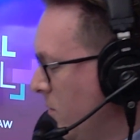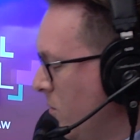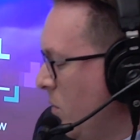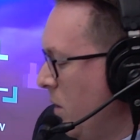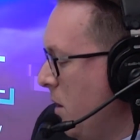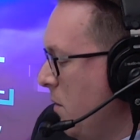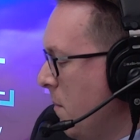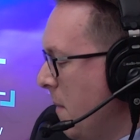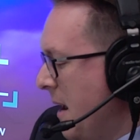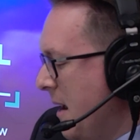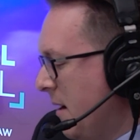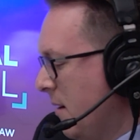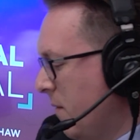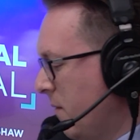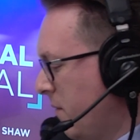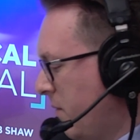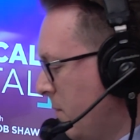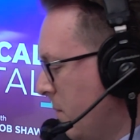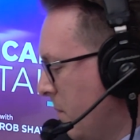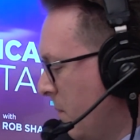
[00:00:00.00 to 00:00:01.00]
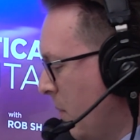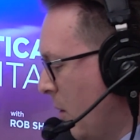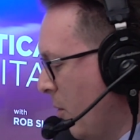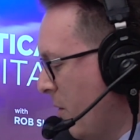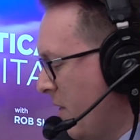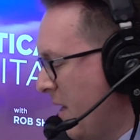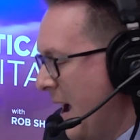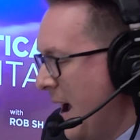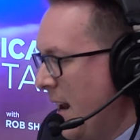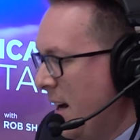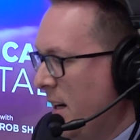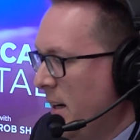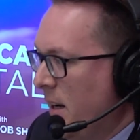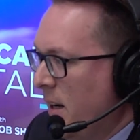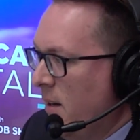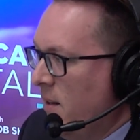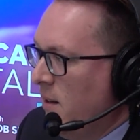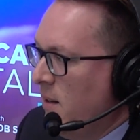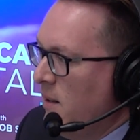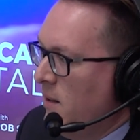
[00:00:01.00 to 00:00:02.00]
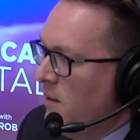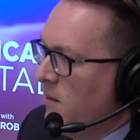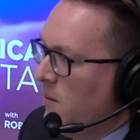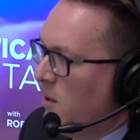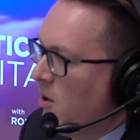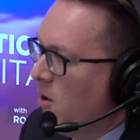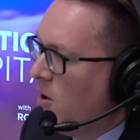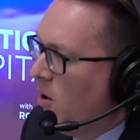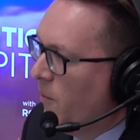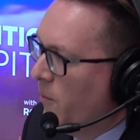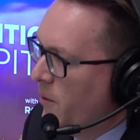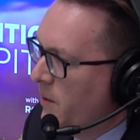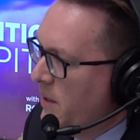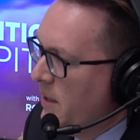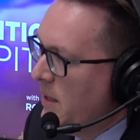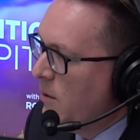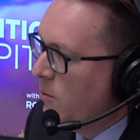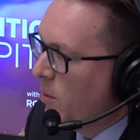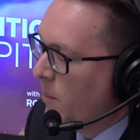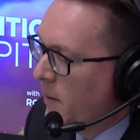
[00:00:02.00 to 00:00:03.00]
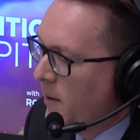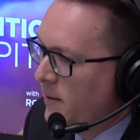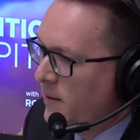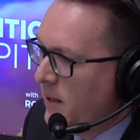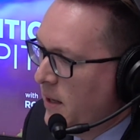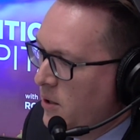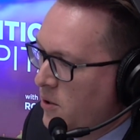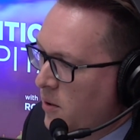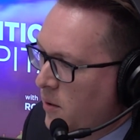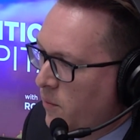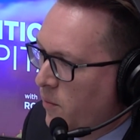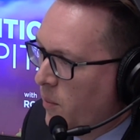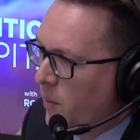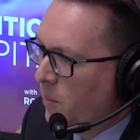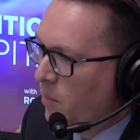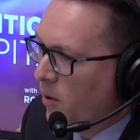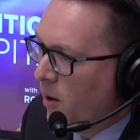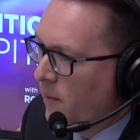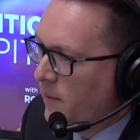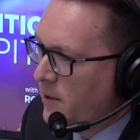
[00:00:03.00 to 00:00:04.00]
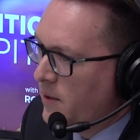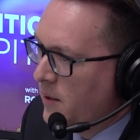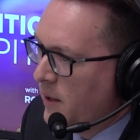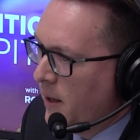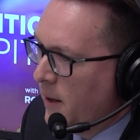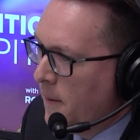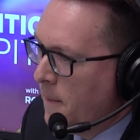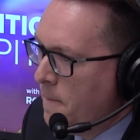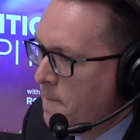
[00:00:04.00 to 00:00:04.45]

do you make of both that and then the call for decriminalization from the province again?